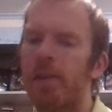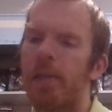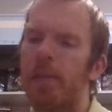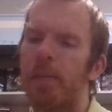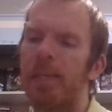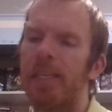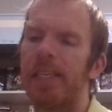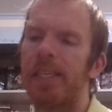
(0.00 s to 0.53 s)
to
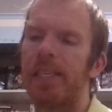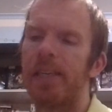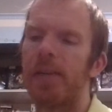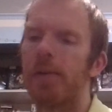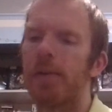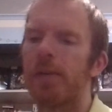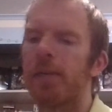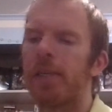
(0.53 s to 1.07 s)

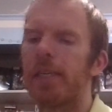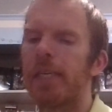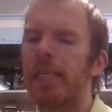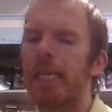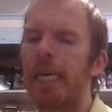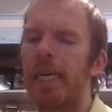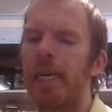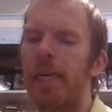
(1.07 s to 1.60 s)

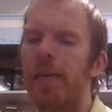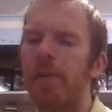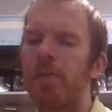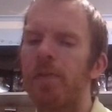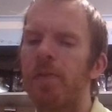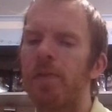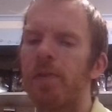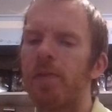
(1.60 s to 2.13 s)
mediocre
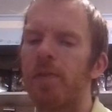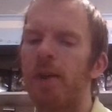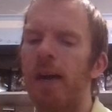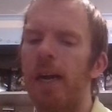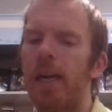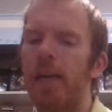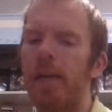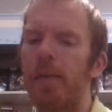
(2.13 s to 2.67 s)
for
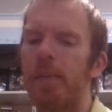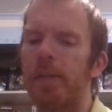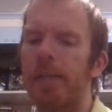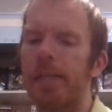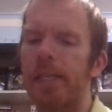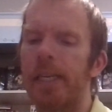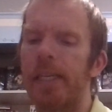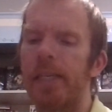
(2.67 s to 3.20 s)
5,
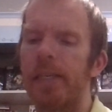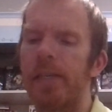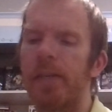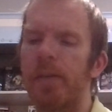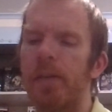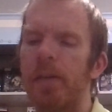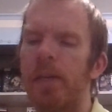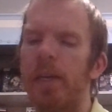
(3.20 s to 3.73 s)
but
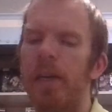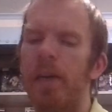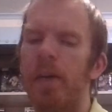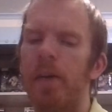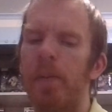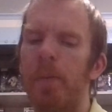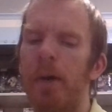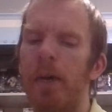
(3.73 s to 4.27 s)
then
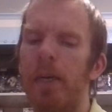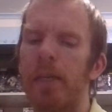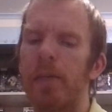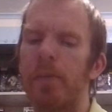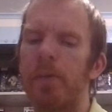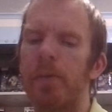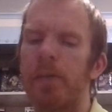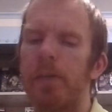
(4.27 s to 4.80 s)

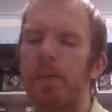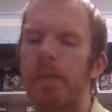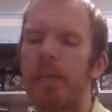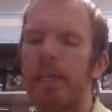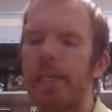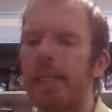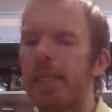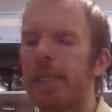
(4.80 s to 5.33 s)
possibly
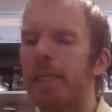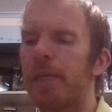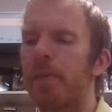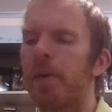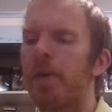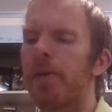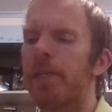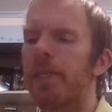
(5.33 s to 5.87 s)
making your
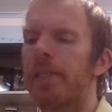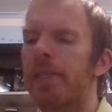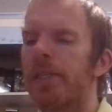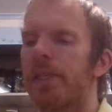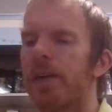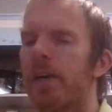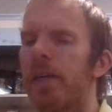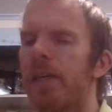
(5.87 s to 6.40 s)
opponent
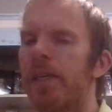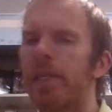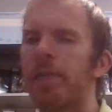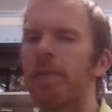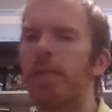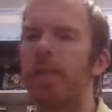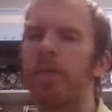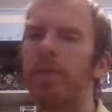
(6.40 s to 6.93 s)
discard
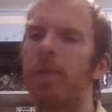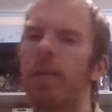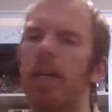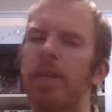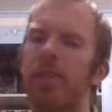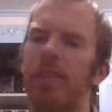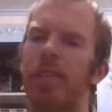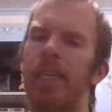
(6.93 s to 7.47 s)
if they've
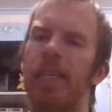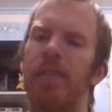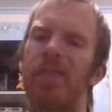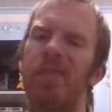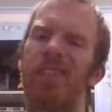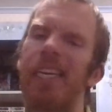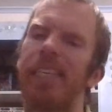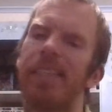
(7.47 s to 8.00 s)
lost
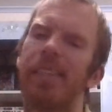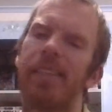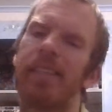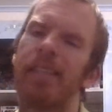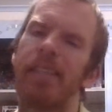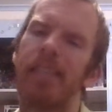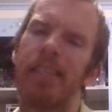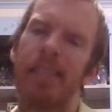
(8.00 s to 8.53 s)
life,
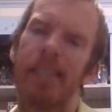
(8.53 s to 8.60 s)
that's